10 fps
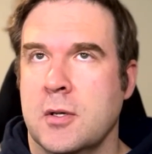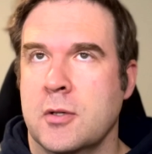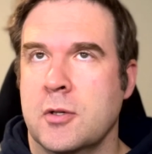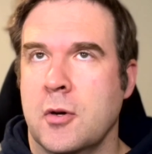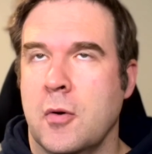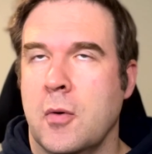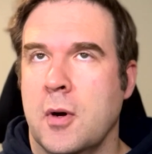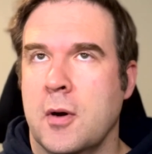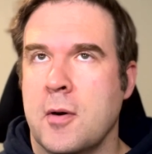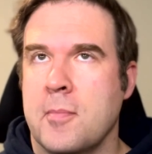
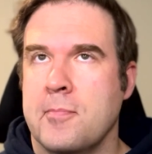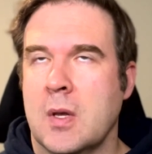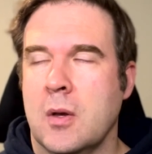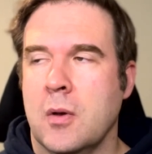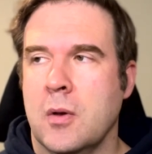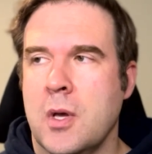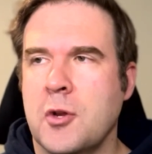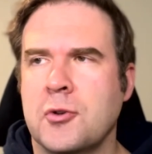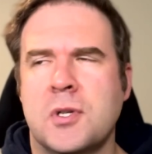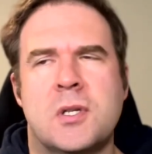So
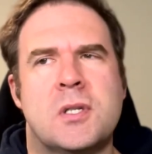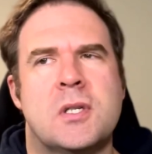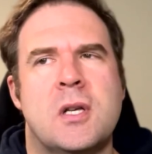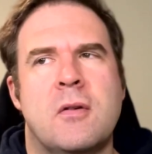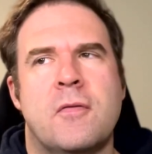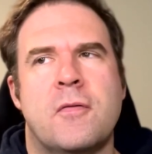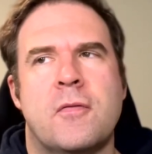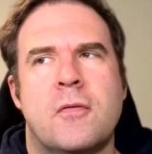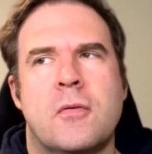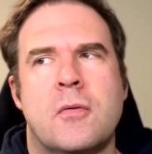interesting to see
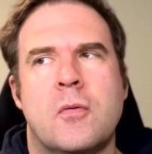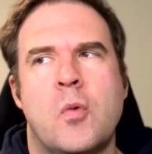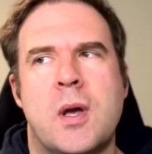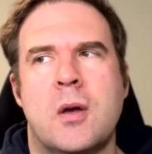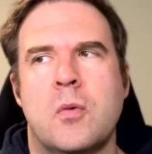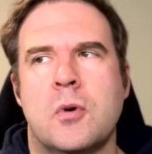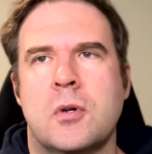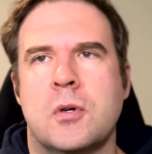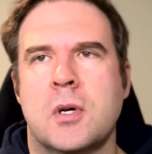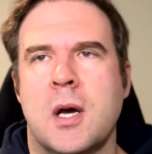if Wink
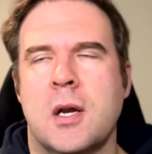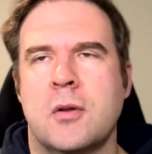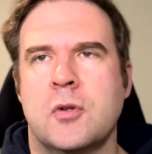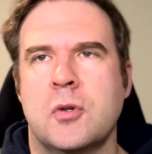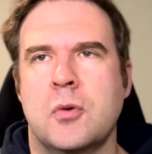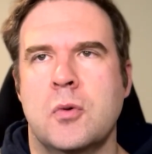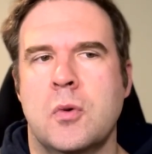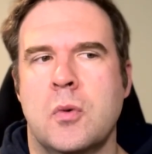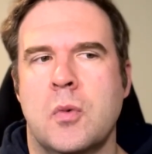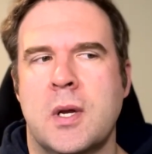will kind of
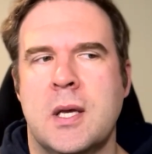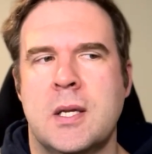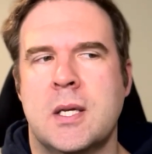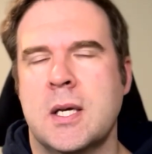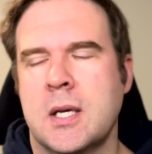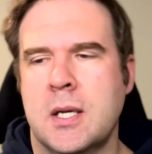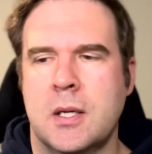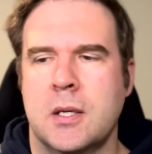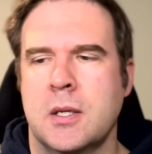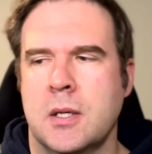do what he
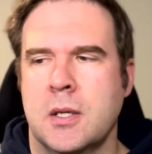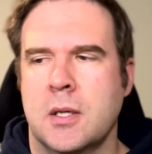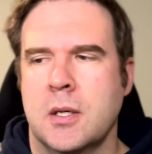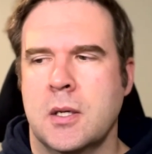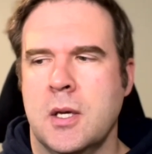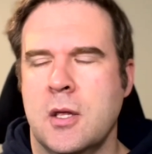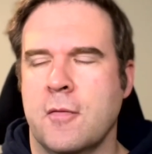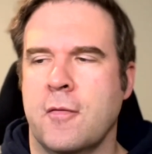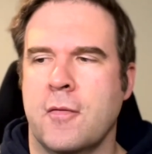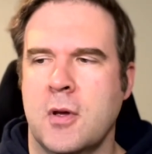did in
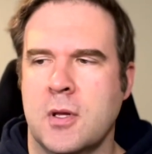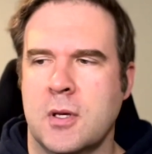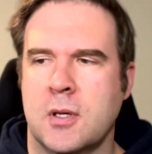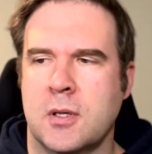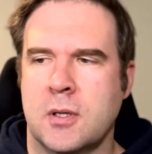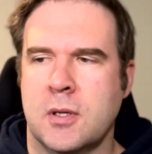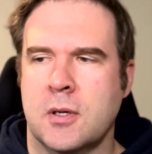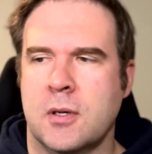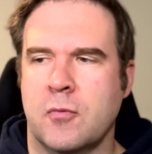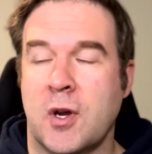
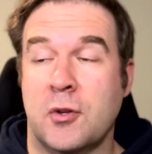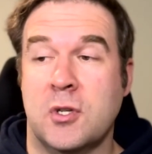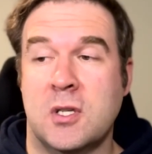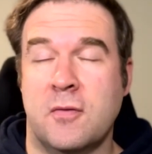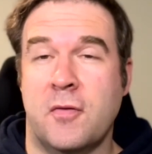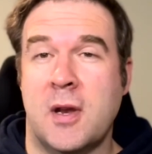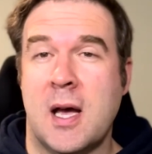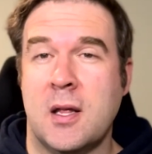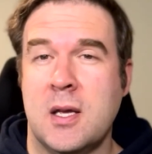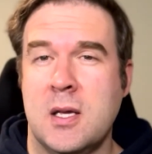the regular season
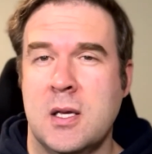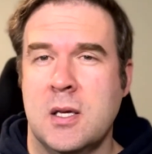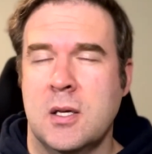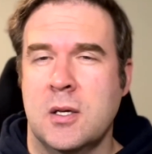finale,